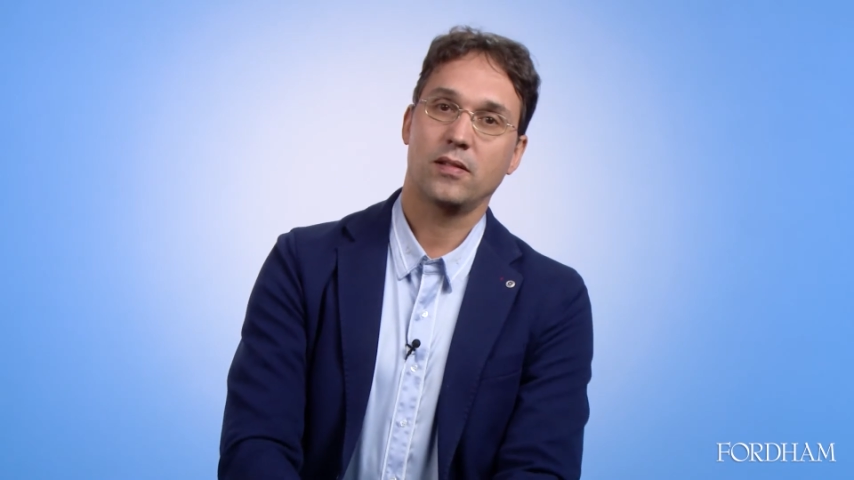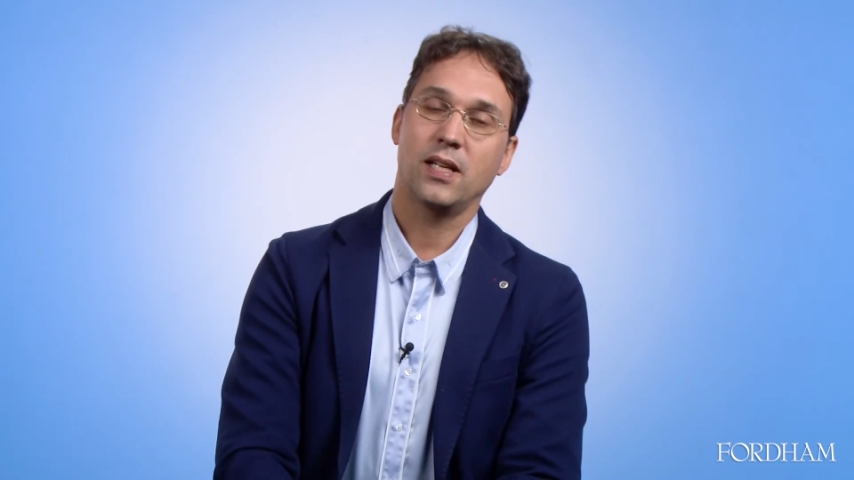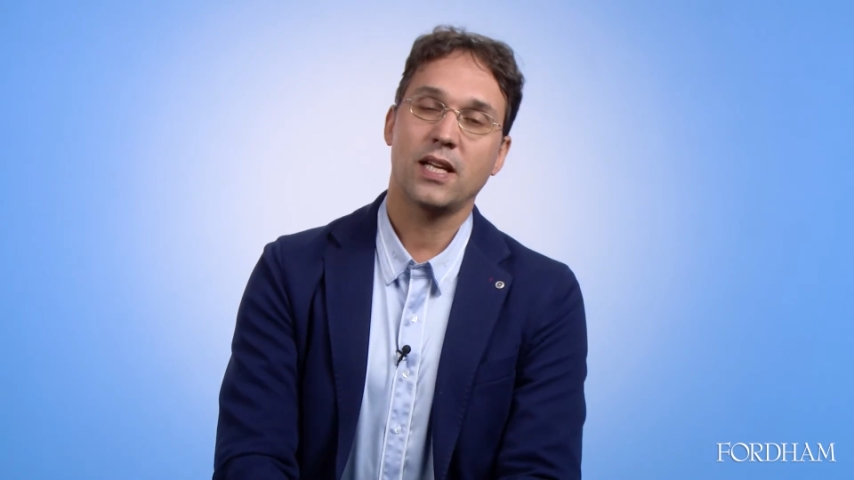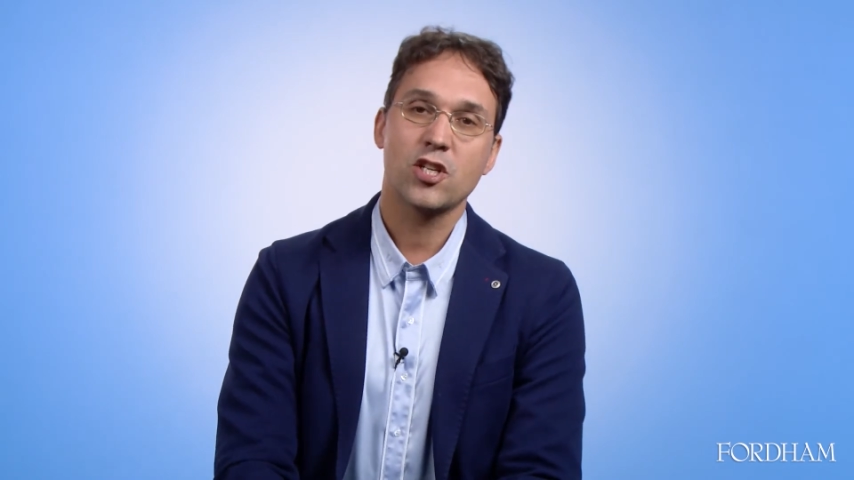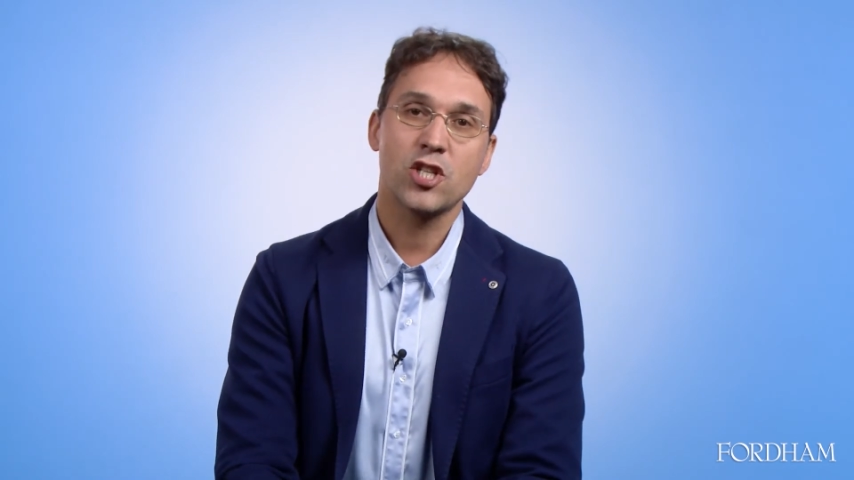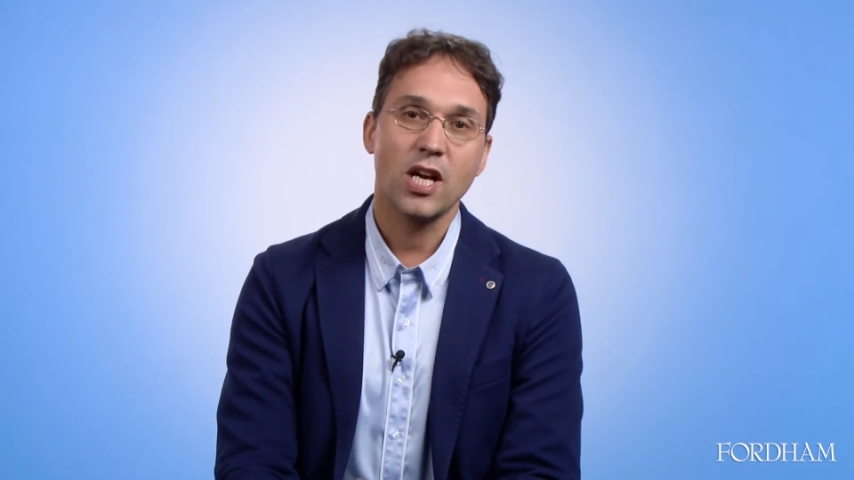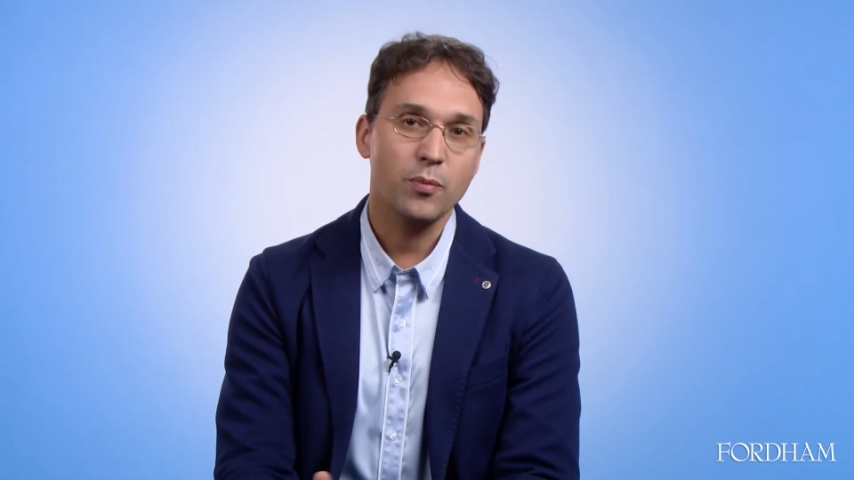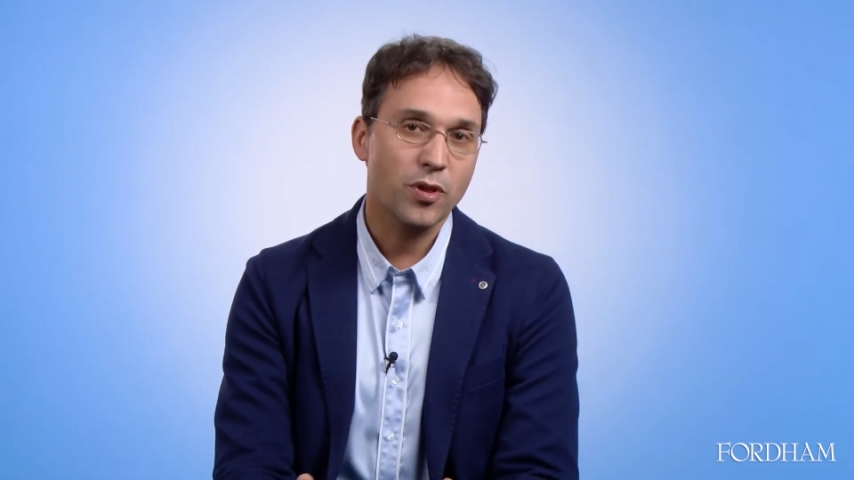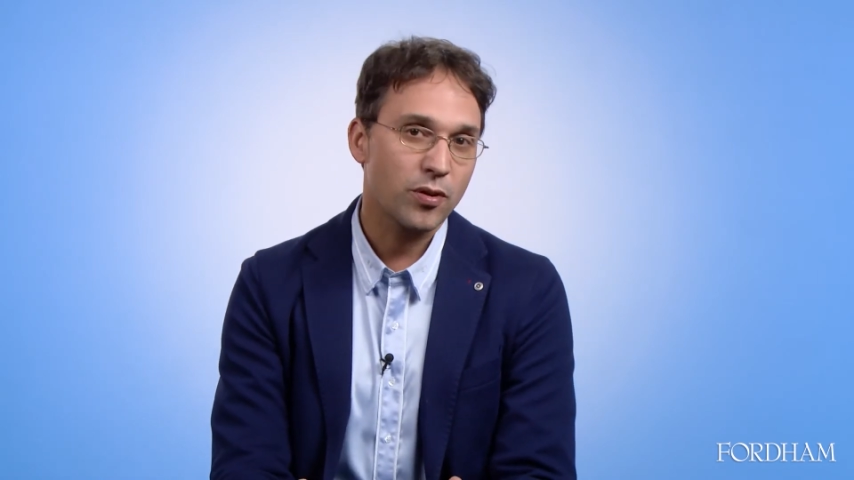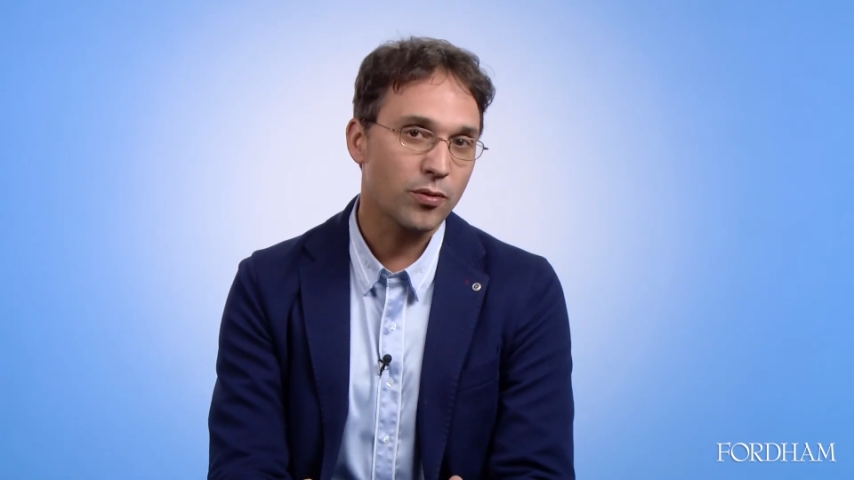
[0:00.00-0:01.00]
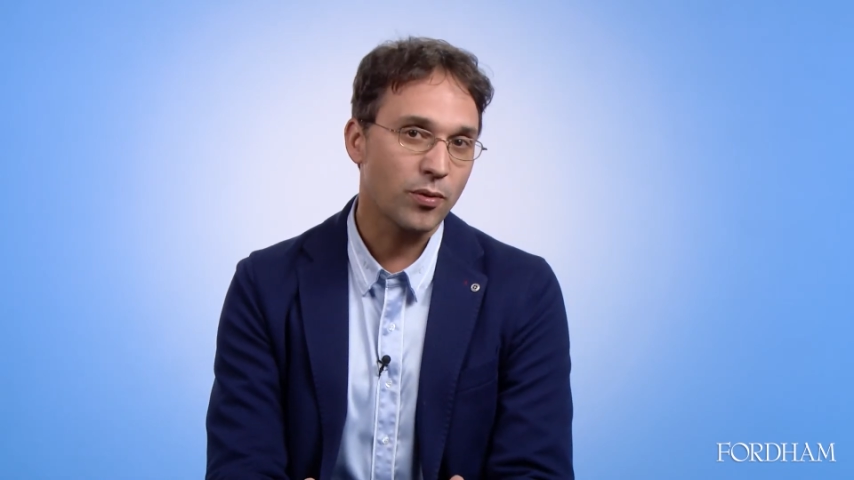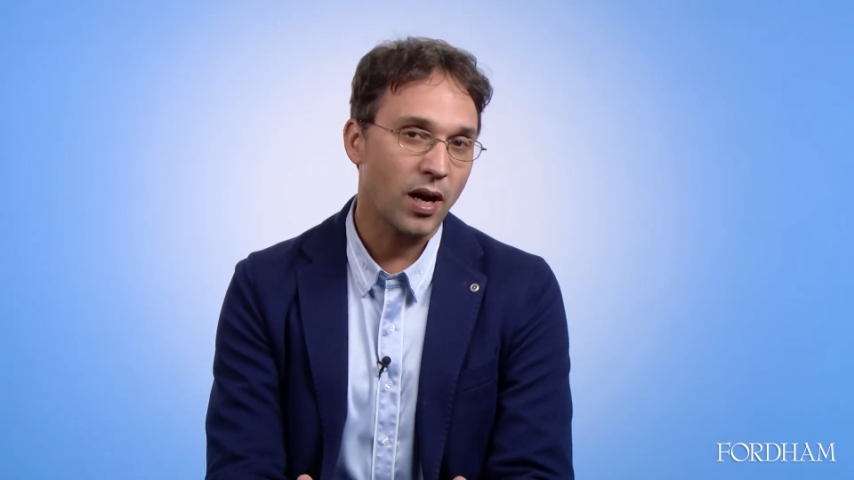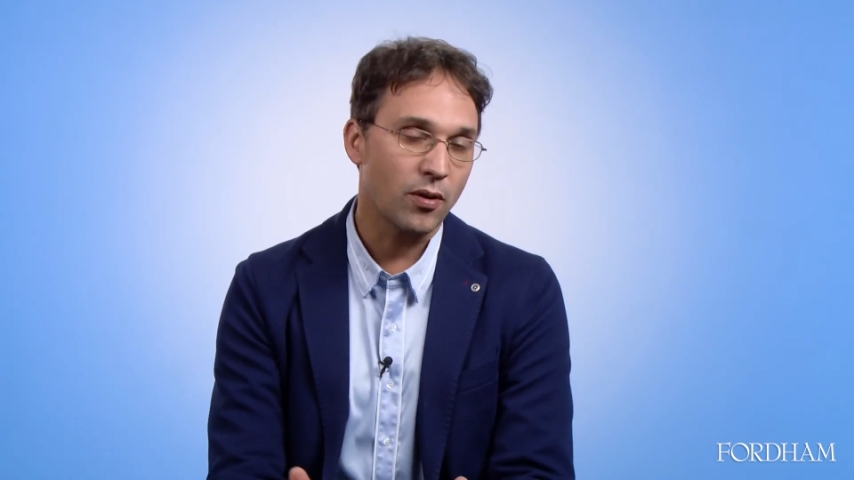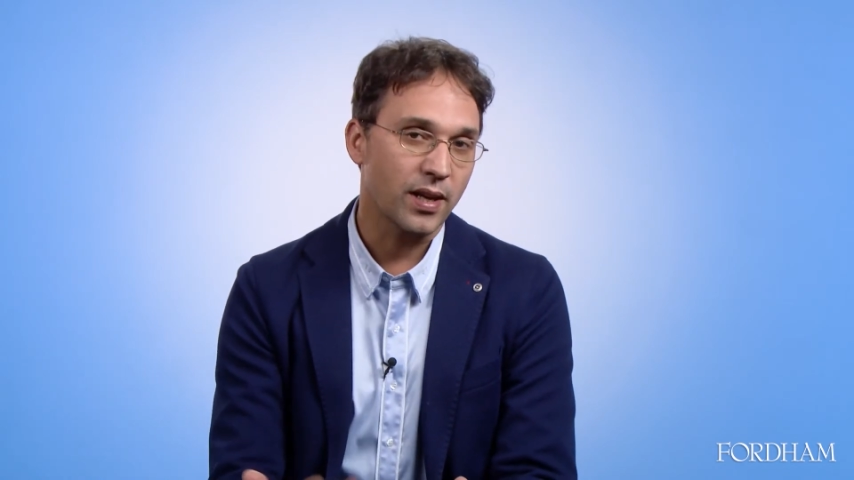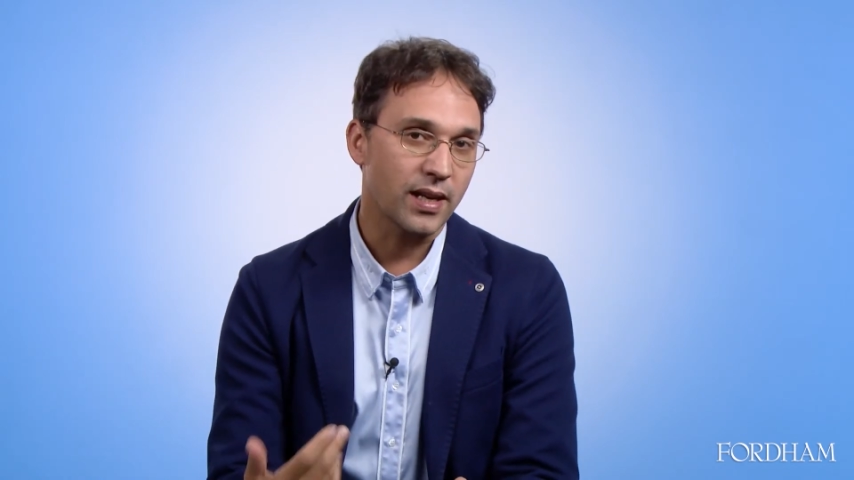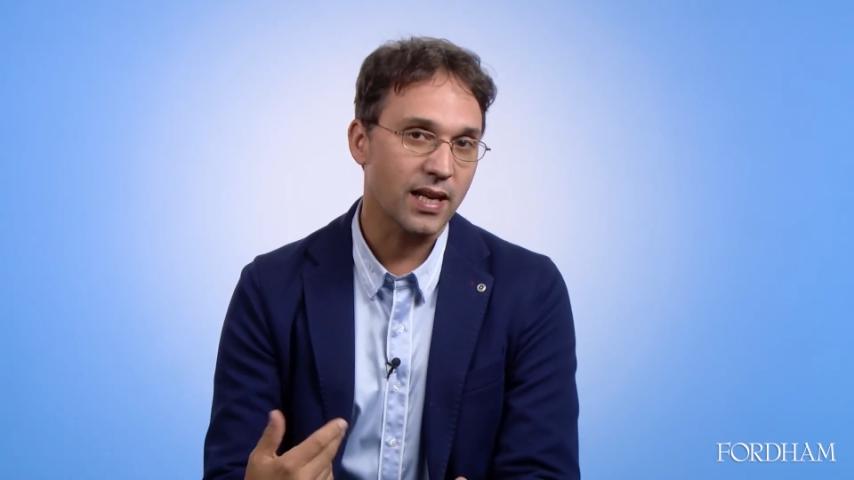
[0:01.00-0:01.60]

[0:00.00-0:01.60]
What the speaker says: And I share with you how that